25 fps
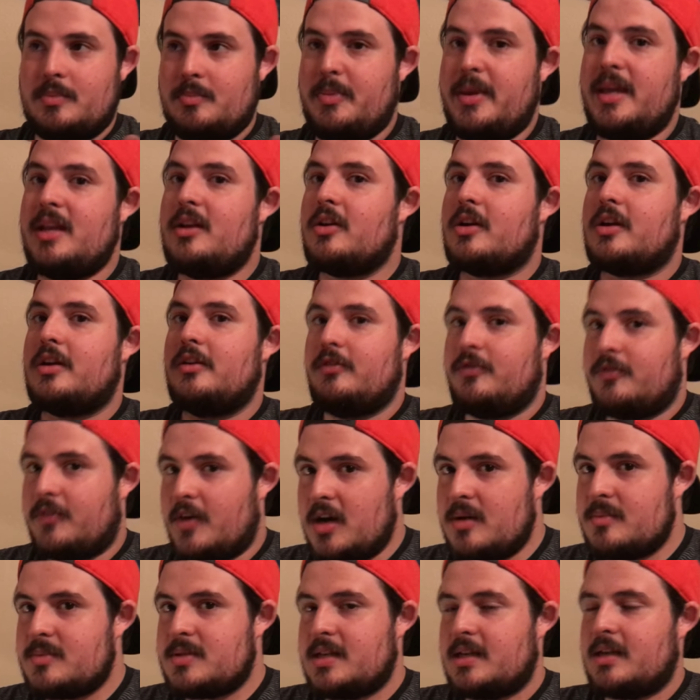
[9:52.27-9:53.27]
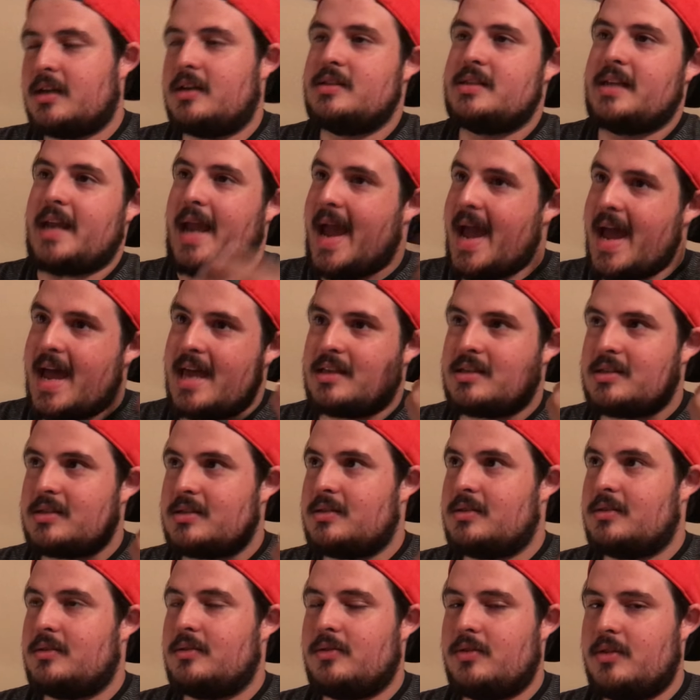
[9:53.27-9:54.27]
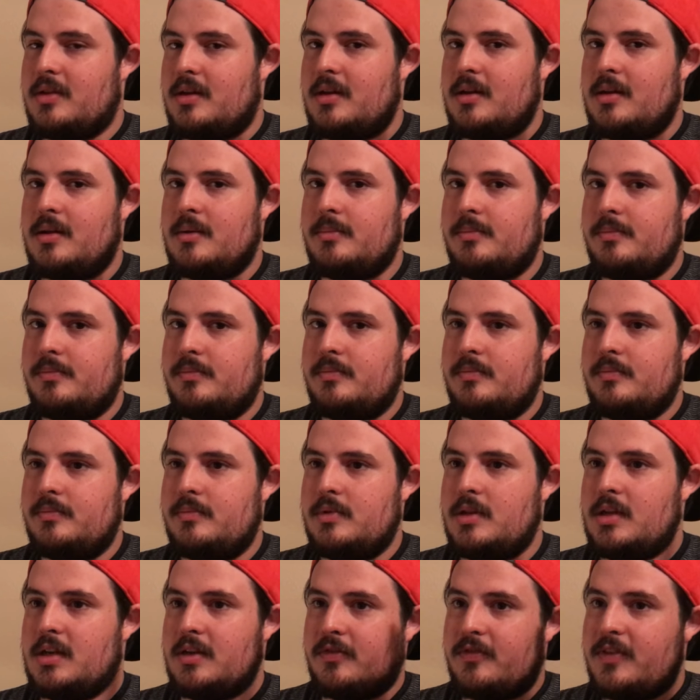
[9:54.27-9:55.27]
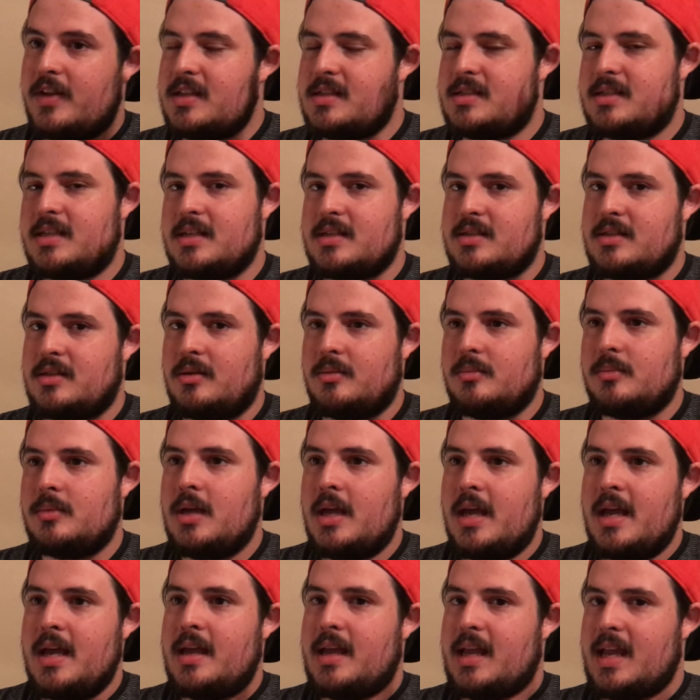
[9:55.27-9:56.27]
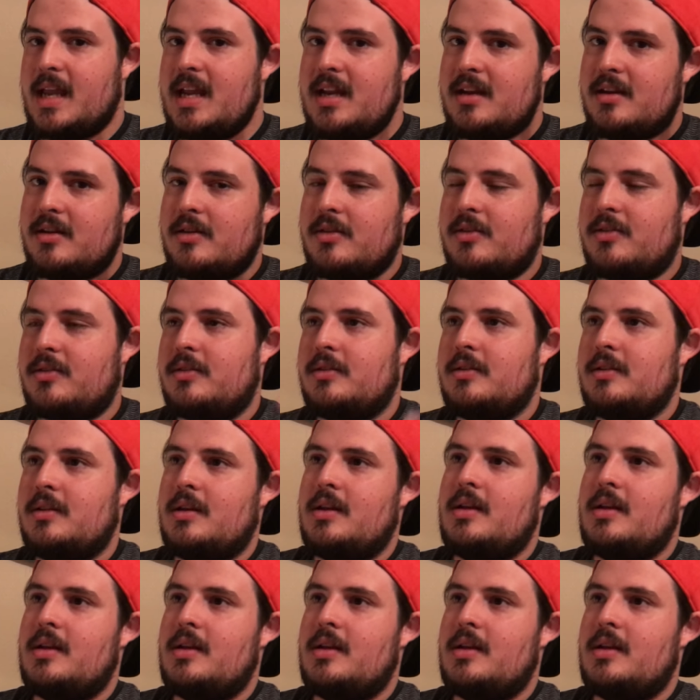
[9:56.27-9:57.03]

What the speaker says: Peter confirms it, because he asks the defense system, Edith,